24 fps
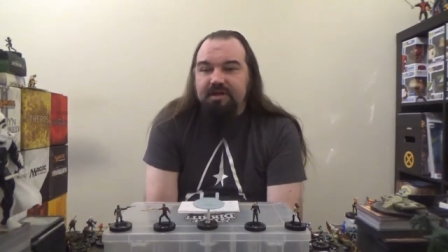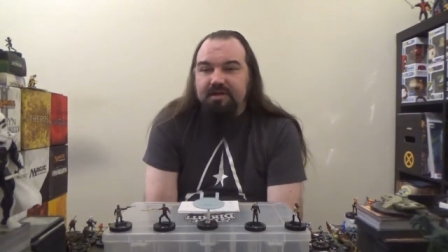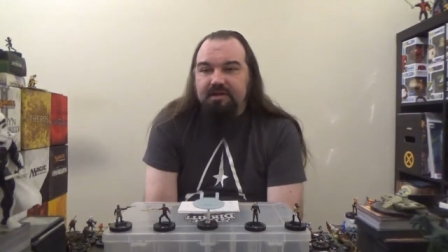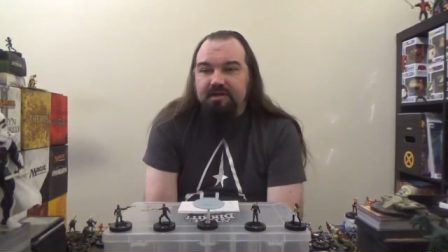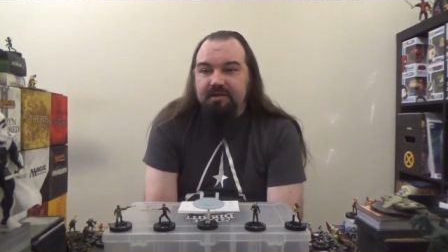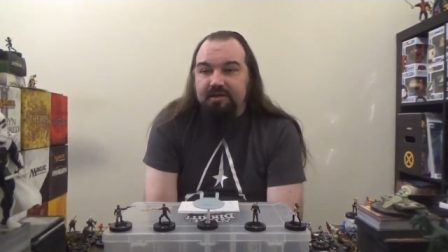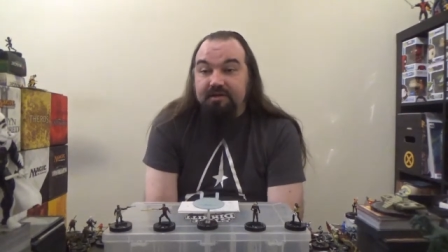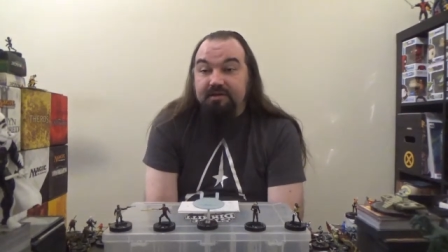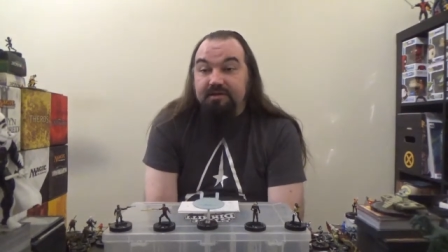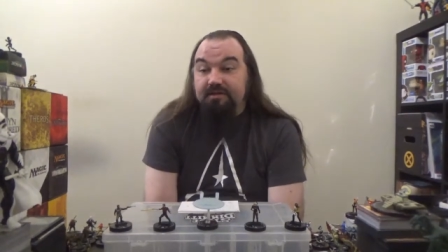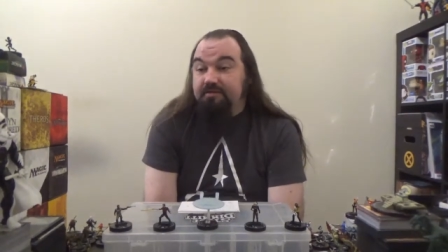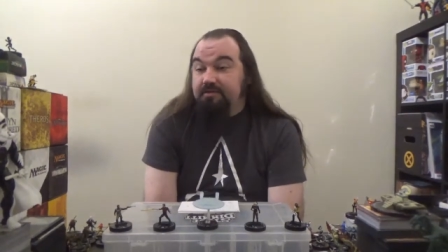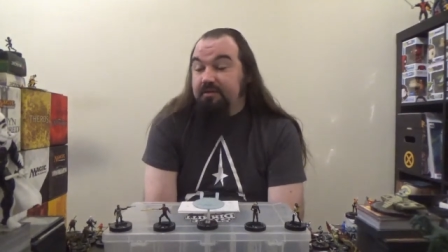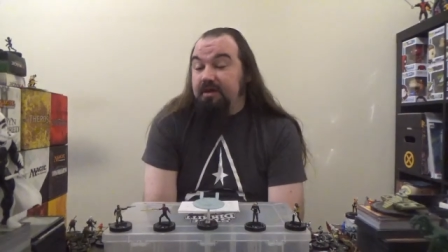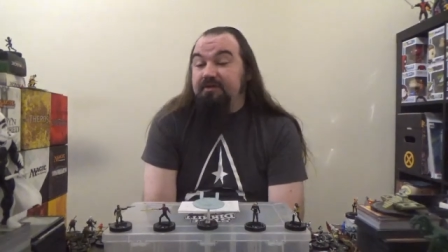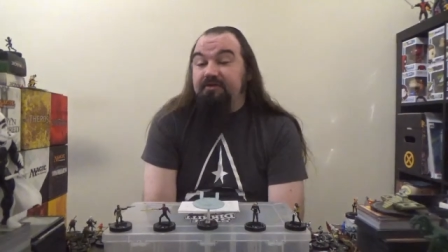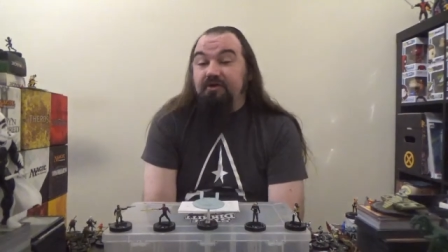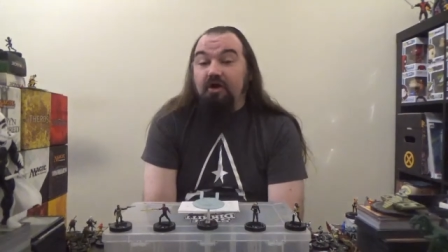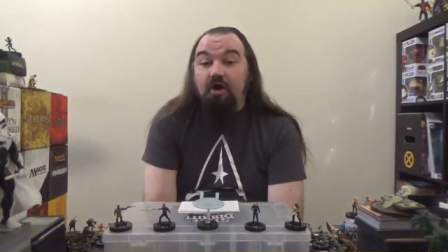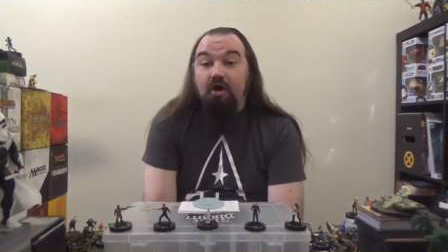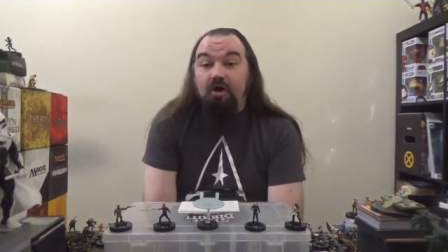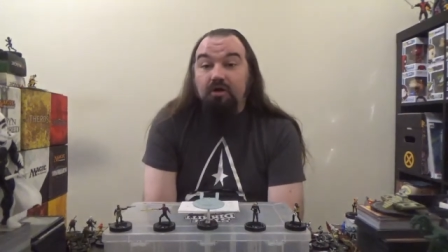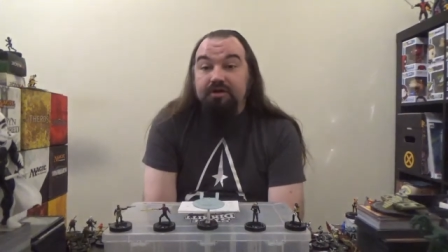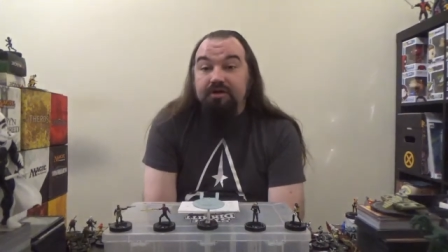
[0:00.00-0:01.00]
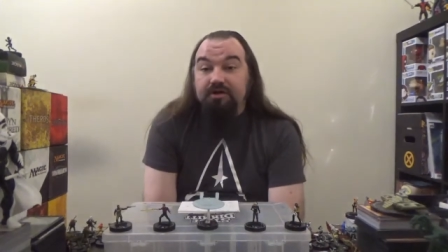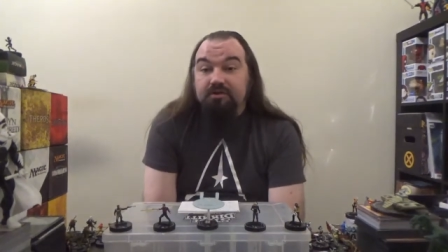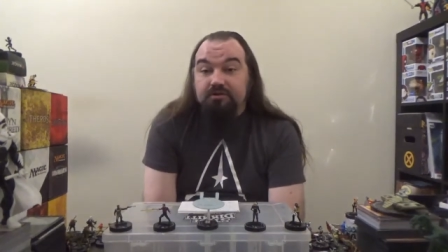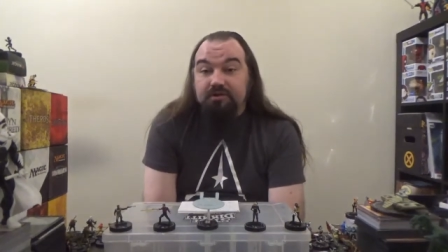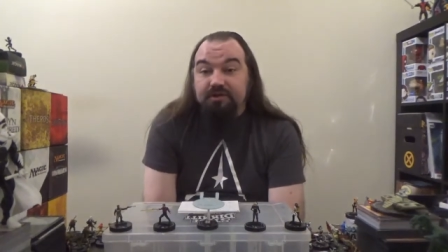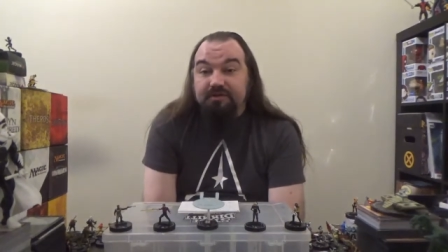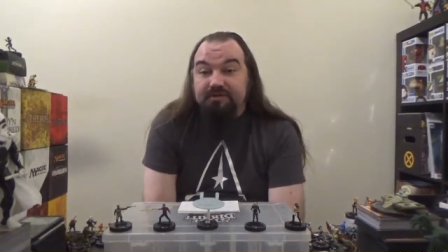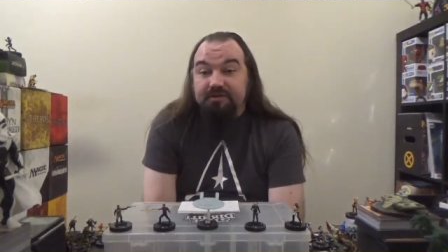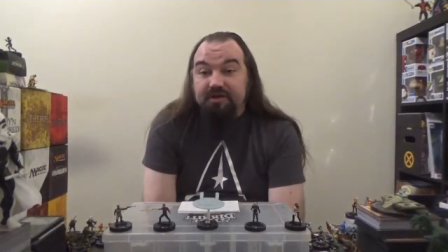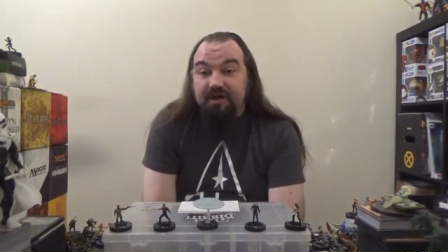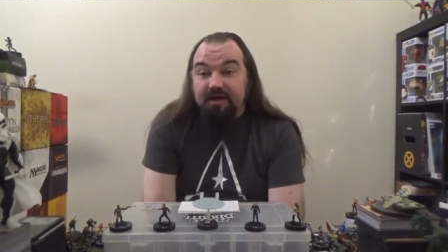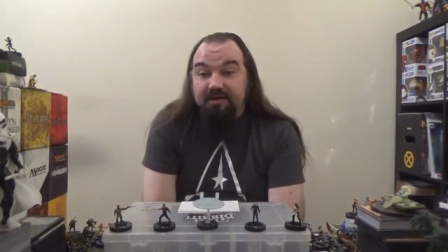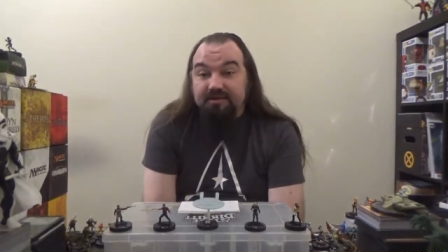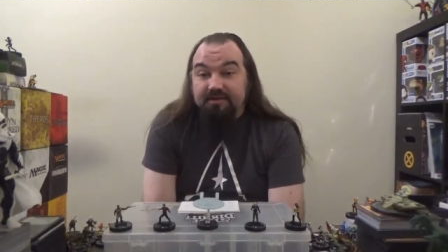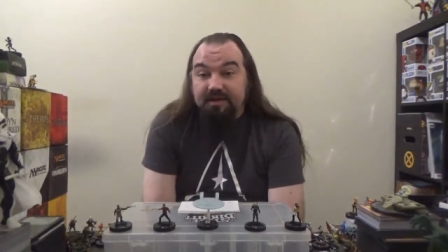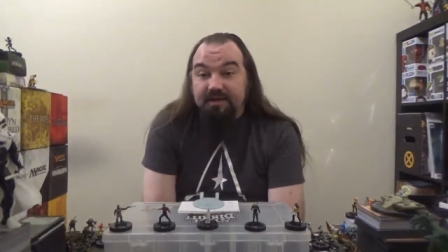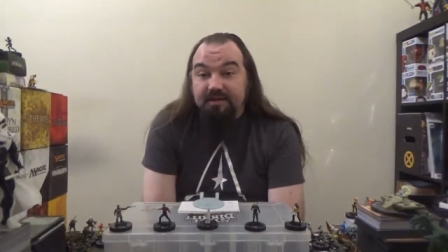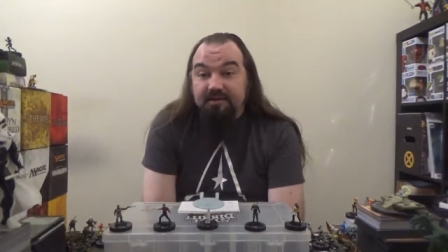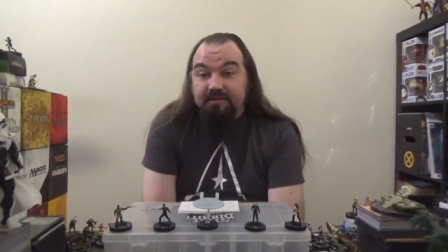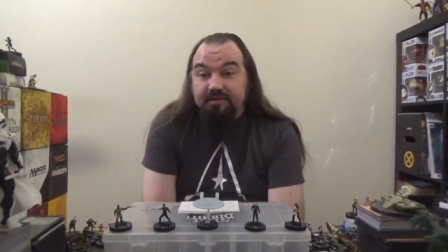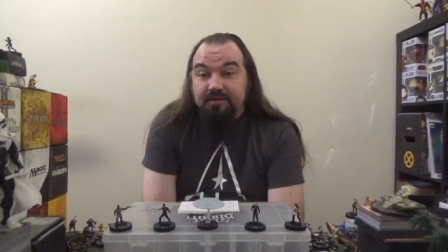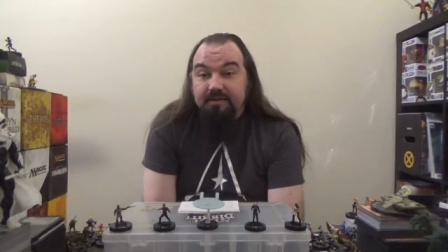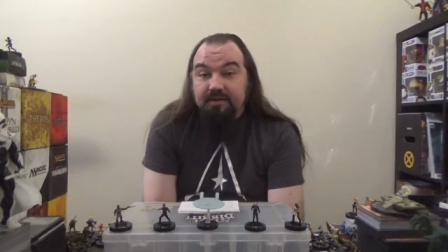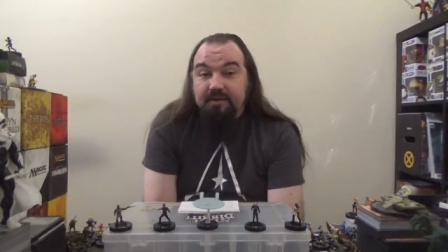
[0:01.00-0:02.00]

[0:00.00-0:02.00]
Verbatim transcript: it's, it's all Heroclix content.